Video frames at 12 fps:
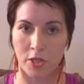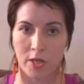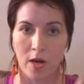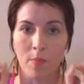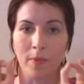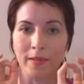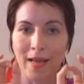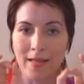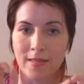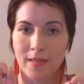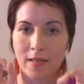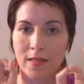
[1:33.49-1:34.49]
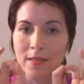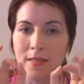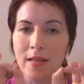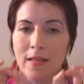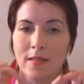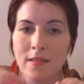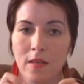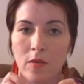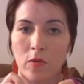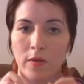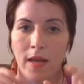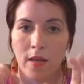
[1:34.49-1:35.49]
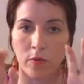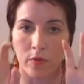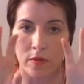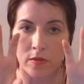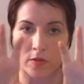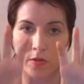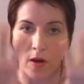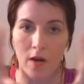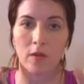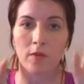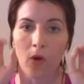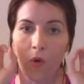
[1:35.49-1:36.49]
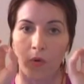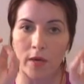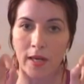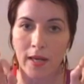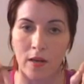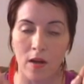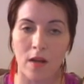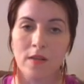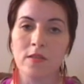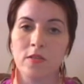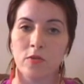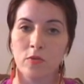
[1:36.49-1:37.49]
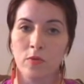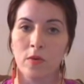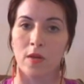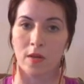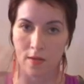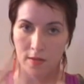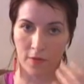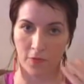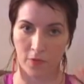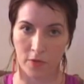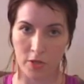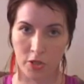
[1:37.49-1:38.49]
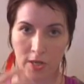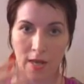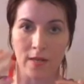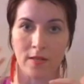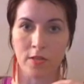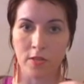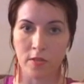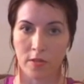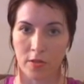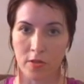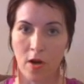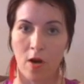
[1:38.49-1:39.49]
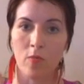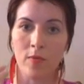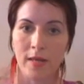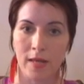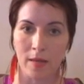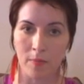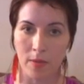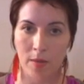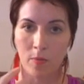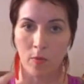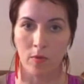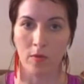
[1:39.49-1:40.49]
shared, but that's a distinct signal that you can start honing in on to differentiate and to start reading people.